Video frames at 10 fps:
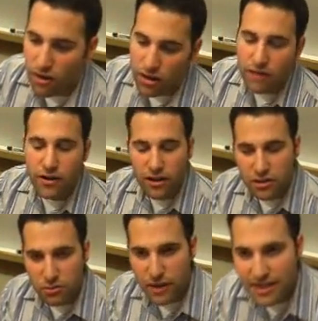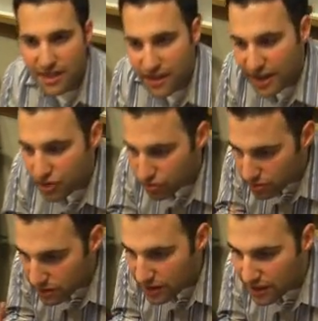lot of our customer base has
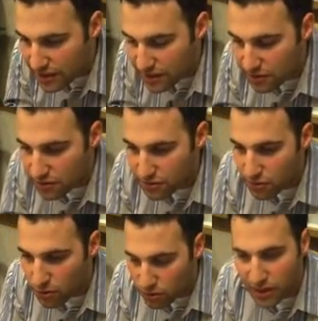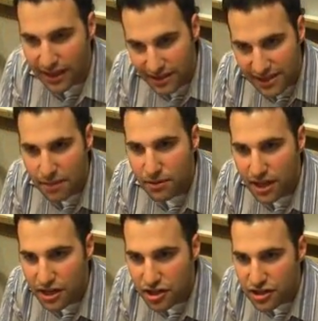extremely old legacy
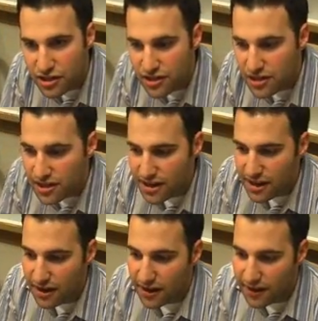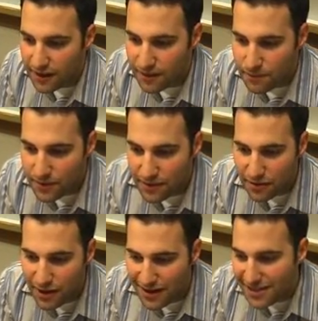applications.
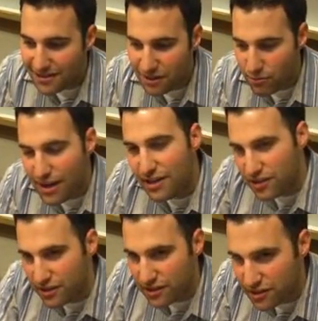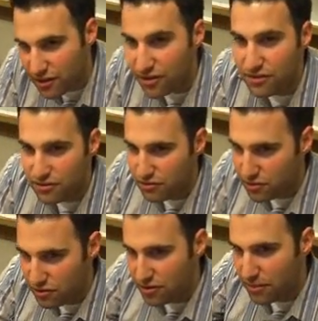They're not necessarily ready to start
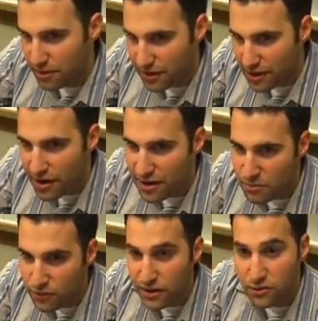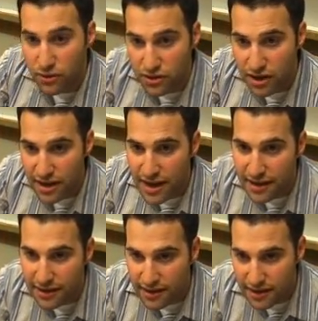jumping the gun and moving towards .NET,